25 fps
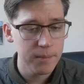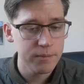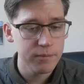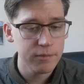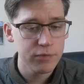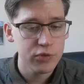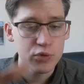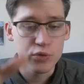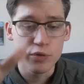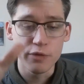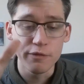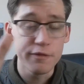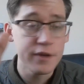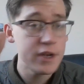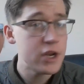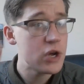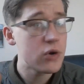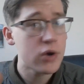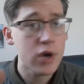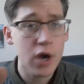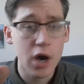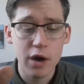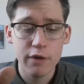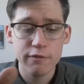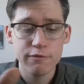video
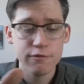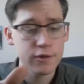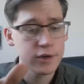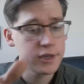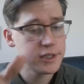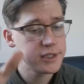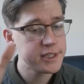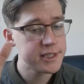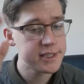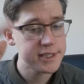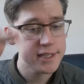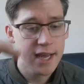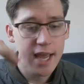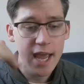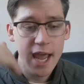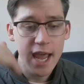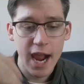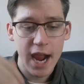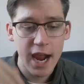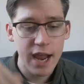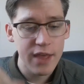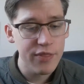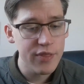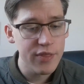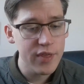conference,
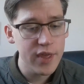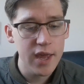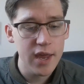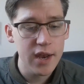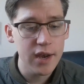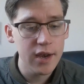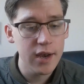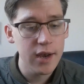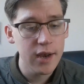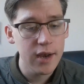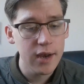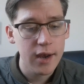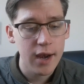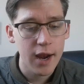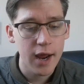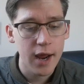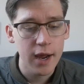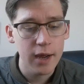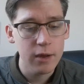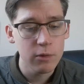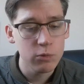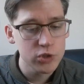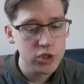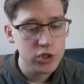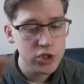and then I
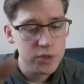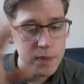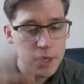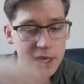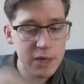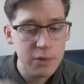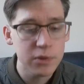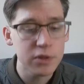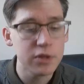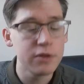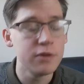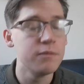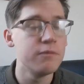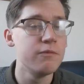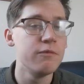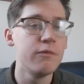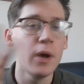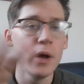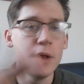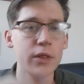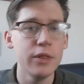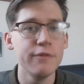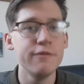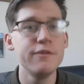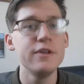was speaking with
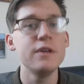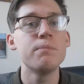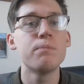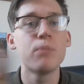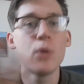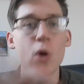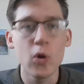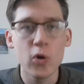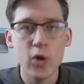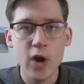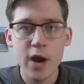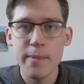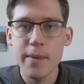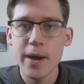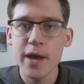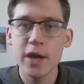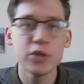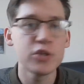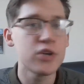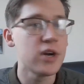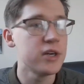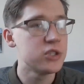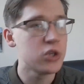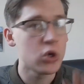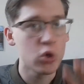the VEP program manager.
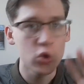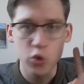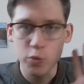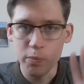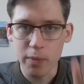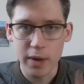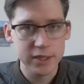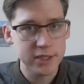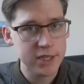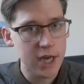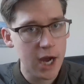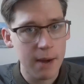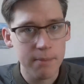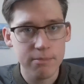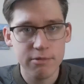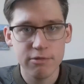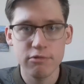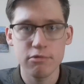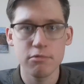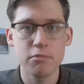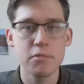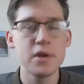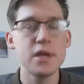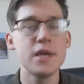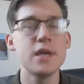I told him my top
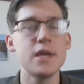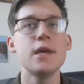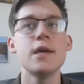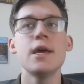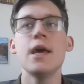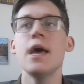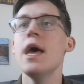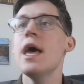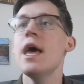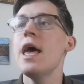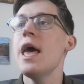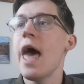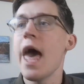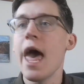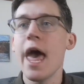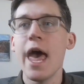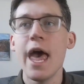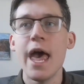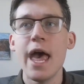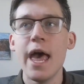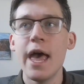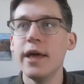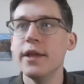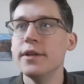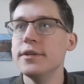3,
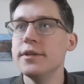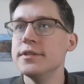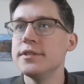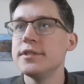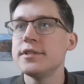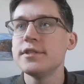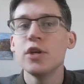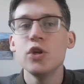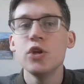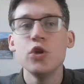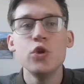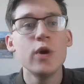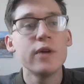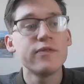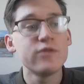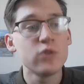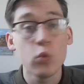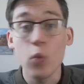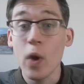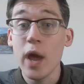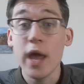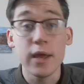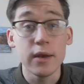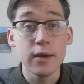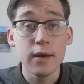and you have to
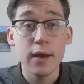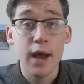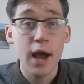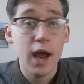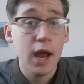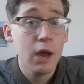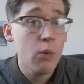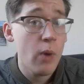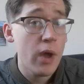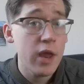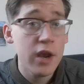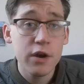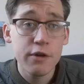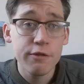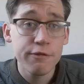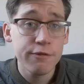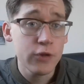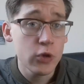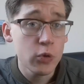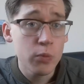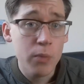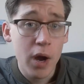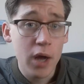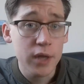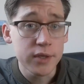wait. I waited a few
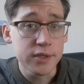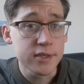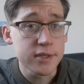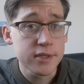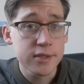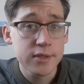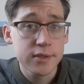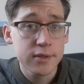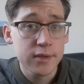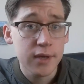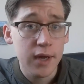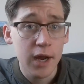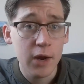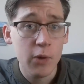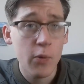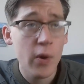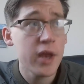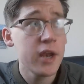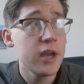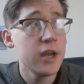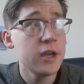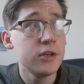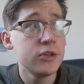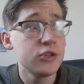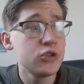months. I
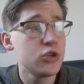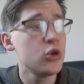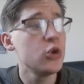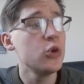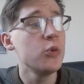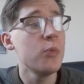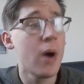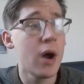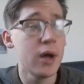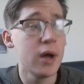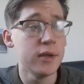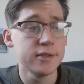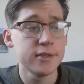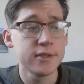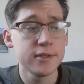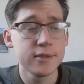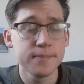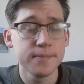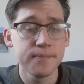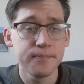waited 2 months